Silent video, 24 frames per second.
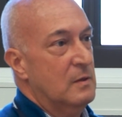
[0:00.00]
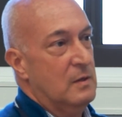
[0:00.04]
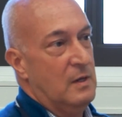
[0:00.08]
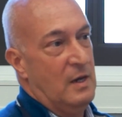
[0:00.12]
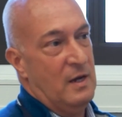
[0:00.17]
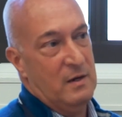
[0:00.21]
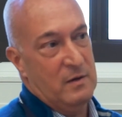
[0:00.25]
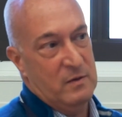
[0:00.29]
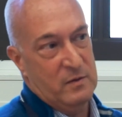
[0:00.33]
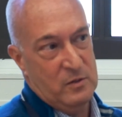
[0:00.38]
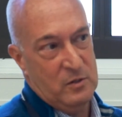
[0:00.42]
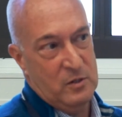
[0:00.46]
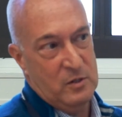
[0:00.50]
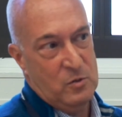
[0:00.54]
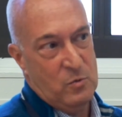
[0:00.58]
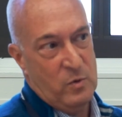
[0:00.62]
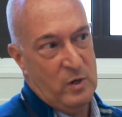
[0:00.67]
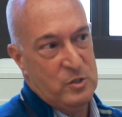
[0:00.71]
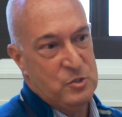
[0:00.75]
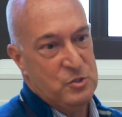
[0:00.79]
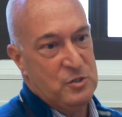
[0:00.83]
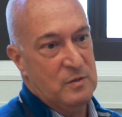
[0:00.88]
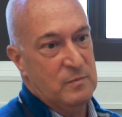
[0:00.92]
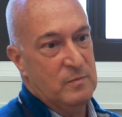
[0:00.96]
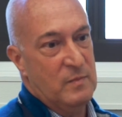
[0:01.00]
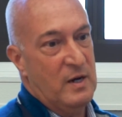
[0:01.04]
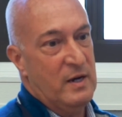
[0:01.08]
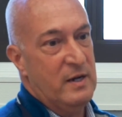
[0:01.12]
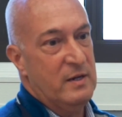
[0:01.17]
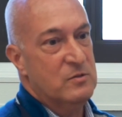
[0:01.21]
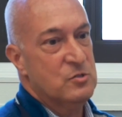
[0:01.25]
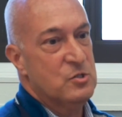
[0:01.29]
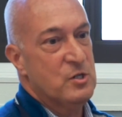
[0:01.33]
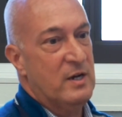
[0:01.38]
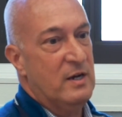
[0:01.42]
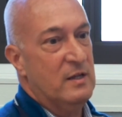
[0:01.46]
Yeah, good question.
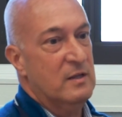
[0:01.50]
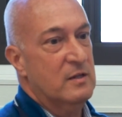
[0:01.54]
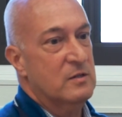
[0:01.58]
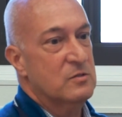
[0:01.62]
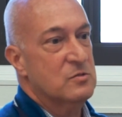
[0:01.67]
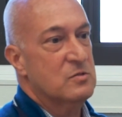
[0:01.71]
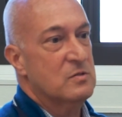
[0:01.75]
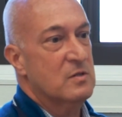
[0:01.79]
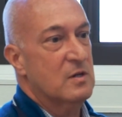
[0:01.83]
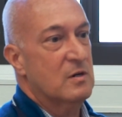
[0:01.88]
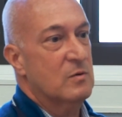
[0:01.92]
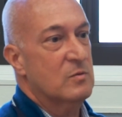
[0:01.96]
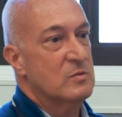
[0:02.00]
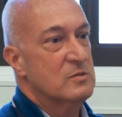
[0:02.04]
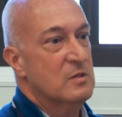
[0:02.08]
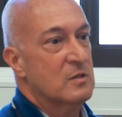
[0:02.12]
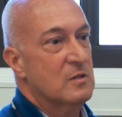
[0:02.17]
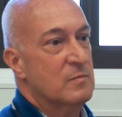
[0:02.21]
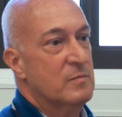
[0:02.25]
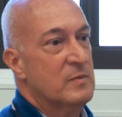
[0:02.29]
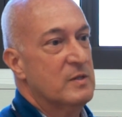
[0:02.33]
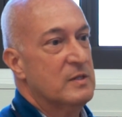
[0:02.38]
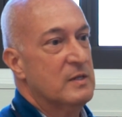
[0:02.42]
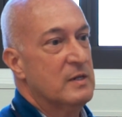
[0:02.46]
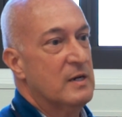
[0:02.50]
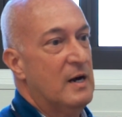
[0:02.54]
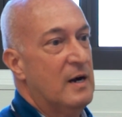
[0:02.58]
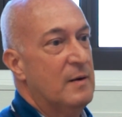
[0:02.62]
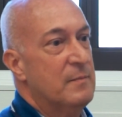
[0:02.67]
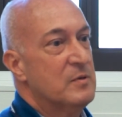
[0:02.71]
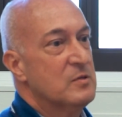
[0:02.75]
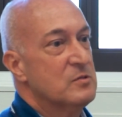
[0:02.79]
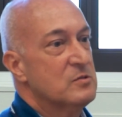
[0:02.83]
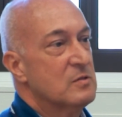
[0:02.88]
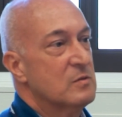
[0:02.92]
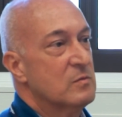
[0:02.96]
My challenge there was a little bit the
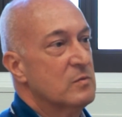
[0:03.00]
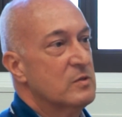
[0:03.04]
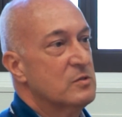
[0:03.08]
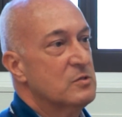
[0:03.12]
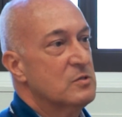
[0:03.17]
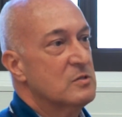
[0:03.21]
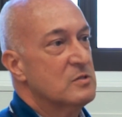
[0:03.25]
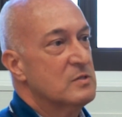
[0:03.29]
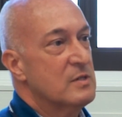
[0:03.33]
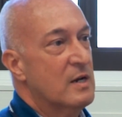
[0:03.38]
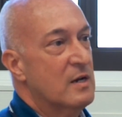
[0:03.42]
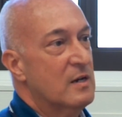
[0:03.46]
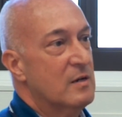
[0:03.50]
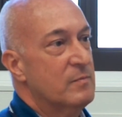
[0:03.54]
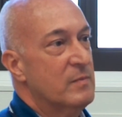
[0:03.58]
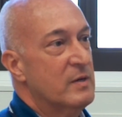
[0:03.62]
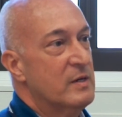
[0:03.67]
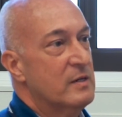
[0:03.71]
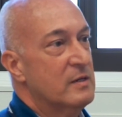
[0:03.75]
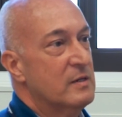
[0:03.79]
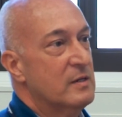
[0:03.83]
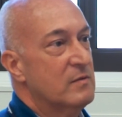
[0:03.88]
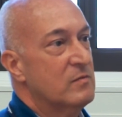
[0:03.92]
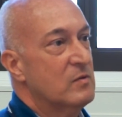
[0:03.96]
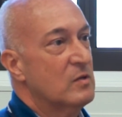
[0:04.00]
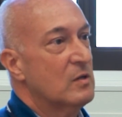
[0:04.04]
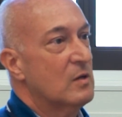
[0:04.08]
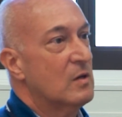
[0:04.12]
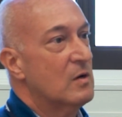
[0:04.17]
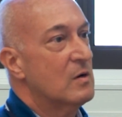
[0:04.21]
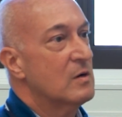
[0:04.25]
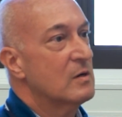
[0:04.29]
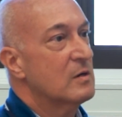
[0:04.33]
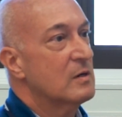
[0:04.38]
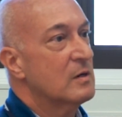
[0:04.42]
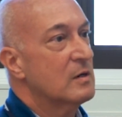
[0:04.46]
opposite, which is how to make it even
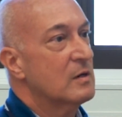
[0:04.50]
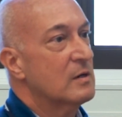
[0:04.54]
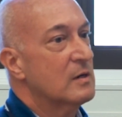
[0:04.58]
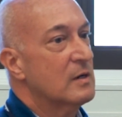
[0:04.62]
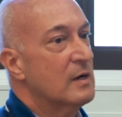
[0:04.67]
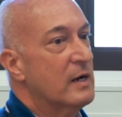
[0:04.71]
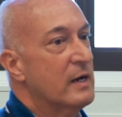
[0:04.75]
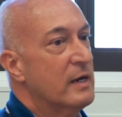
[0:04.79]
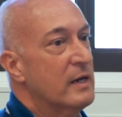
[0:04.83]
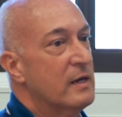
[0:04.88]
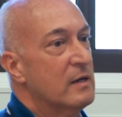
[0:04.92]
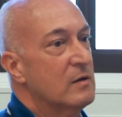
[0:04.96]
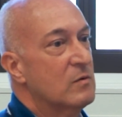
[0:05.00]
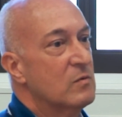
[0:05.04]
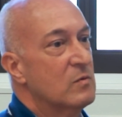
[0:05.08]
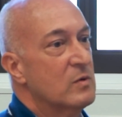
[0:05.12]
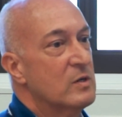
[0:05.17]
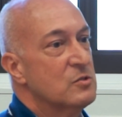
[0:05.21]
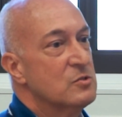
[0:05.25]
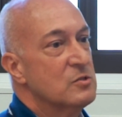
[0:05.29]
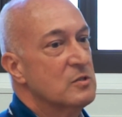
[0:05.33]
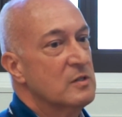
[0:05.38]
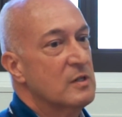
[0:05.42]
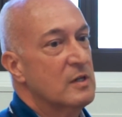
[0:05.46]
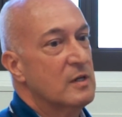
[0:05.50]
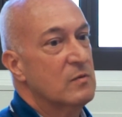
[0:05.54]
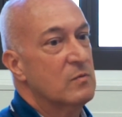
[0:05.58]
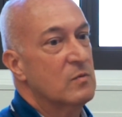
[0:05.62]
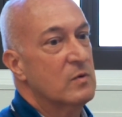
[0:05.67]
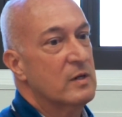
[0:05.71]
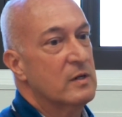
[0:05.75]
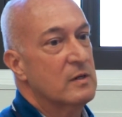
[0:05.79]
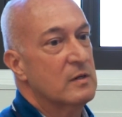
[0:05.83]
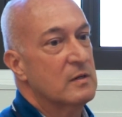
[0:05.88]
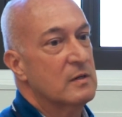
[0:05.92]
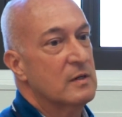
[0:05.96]
longer. I had originally
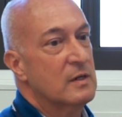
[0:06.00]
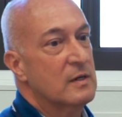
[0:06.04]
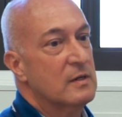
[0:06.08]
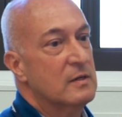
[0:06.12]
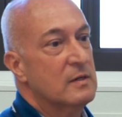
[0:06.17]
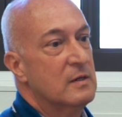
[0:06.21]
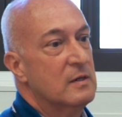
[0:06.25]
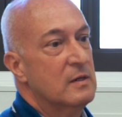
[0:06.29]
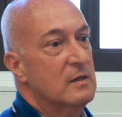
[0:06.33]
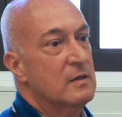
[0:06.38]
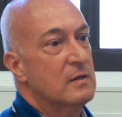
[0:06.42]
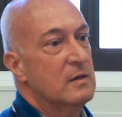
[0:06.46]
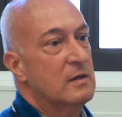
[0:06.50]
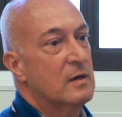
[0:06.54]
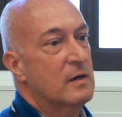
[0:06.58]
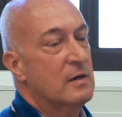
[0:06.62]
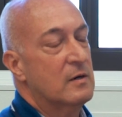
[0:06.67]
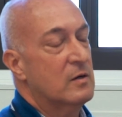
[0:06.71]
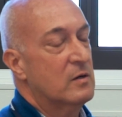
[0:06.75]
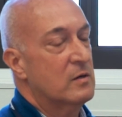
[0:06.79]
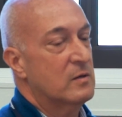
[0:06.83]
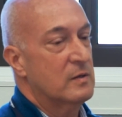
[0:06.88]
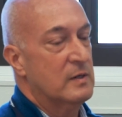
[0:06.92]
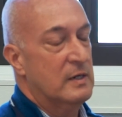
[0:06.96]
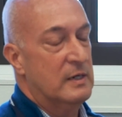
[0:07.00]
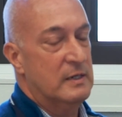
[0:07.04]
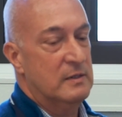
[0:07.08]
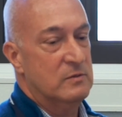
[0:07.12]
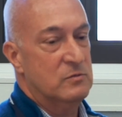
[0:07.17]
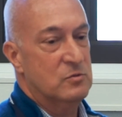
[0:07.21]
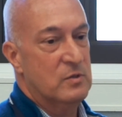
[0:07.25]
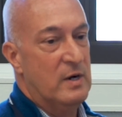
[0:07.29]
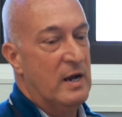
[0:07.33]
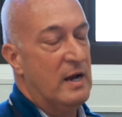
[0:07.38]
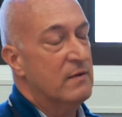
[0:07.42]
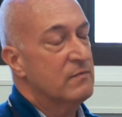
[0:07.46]
written or
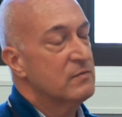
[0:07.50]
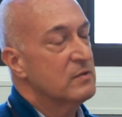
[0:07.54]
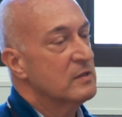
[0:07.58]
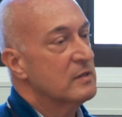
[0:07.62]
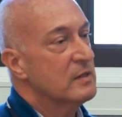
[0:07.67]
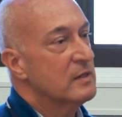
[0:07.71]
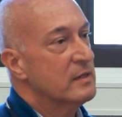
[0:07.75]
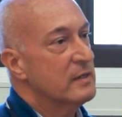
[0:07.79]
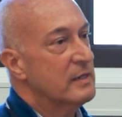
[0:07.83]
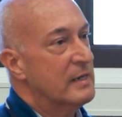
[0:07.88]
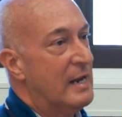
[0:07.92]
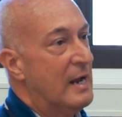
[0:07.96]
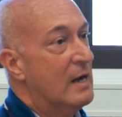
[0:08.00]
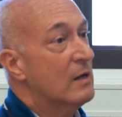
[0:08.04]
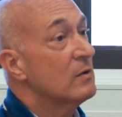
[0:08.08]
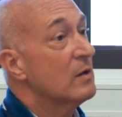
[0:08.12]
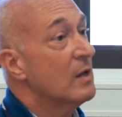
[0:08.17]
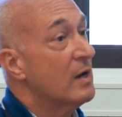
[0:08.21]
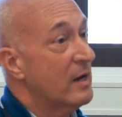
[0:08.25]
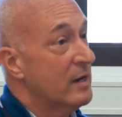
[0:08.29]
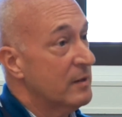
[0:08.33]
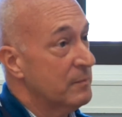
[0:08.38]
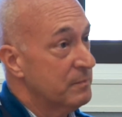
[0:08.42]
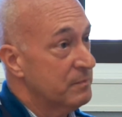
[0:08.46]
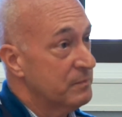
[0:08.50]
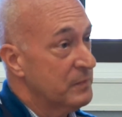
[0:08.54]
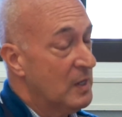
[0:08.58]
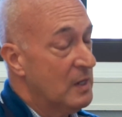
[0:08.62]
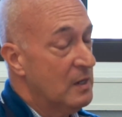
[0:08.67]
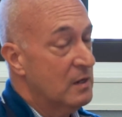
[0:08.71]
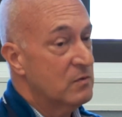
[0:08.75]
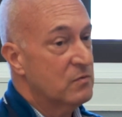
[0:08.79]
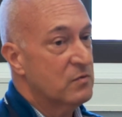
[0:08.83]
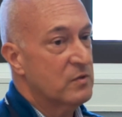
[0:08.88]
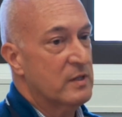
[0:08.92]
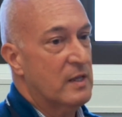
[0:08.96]
drafted an outline
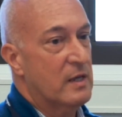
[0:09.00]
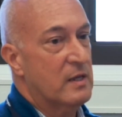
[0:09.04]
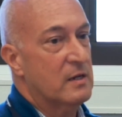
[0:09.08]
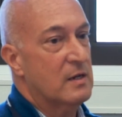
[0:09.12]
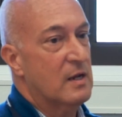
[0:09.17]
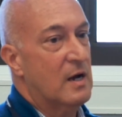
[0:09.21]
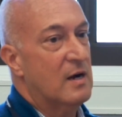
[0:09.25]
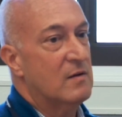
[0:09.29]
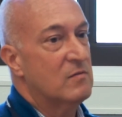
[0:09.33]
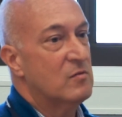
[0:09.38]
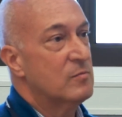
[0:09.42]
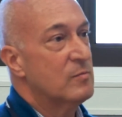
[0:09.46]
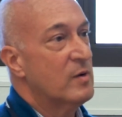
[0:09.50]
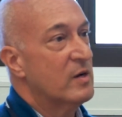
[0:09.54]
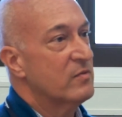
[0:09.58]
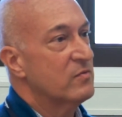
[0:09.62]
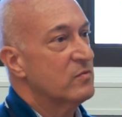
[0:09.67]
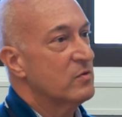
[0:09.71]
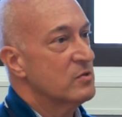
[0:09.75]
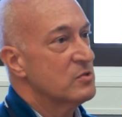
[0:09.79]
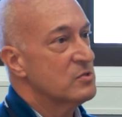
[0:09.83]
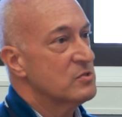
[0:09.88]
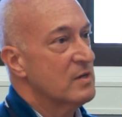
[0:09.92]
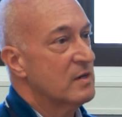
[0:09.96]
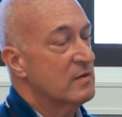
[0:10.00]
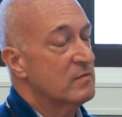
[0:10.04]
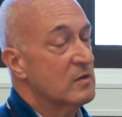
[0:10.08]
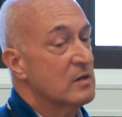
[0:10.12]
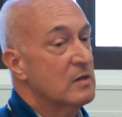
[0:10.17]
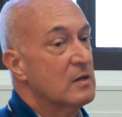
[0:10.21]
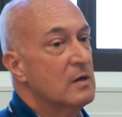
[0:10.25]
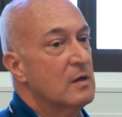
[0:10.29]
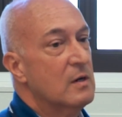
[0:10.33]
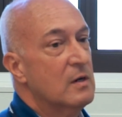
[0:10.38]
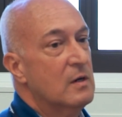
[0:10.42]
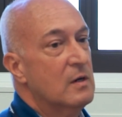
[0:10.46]
for that novel, my first ever,